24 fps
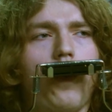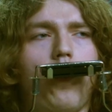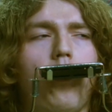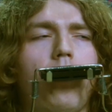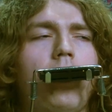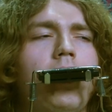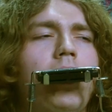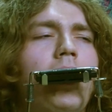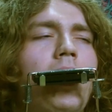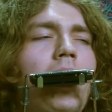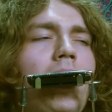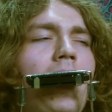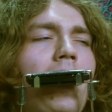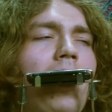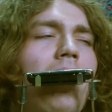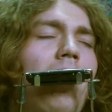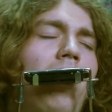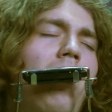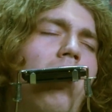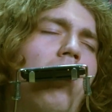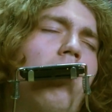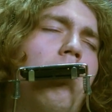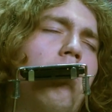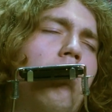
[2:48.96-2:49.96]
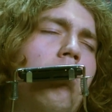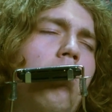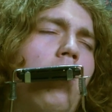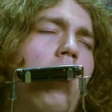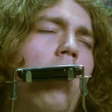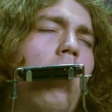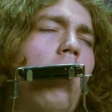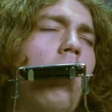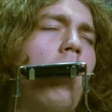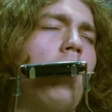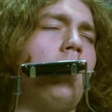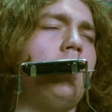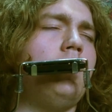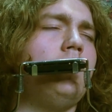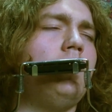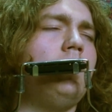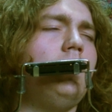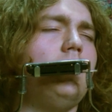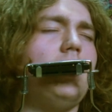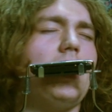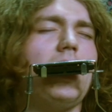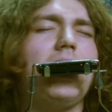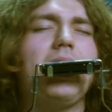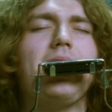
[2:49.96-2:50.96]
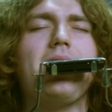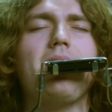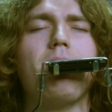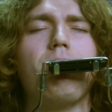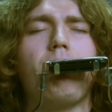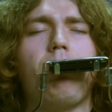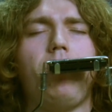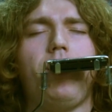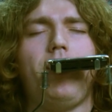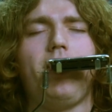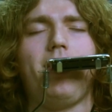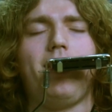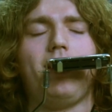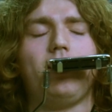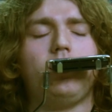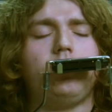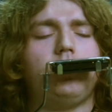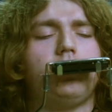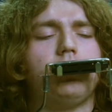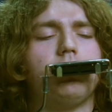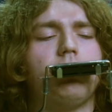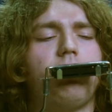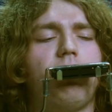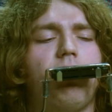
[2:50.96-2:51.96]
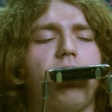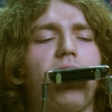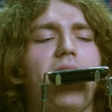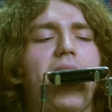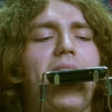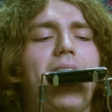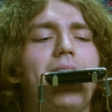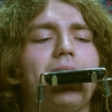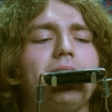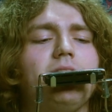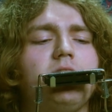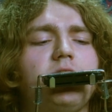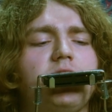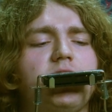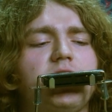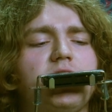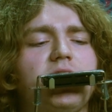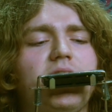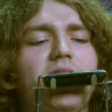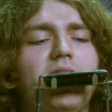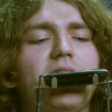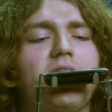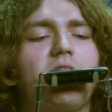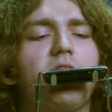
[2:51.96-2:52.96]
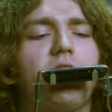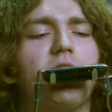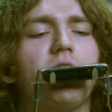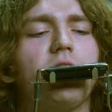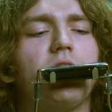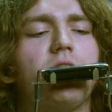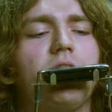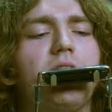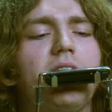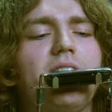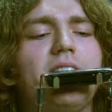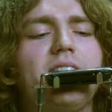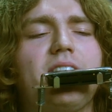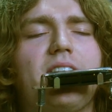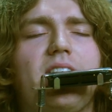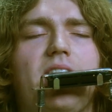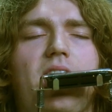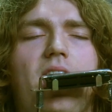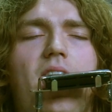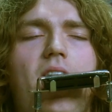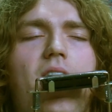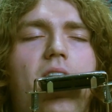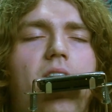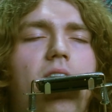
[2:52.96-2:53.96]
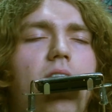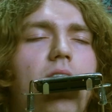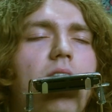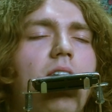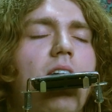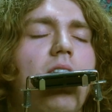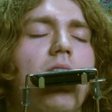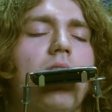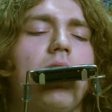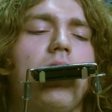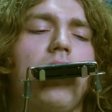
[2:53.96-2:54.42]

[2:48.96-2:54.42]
Well, mortally petrified, she couldn't care.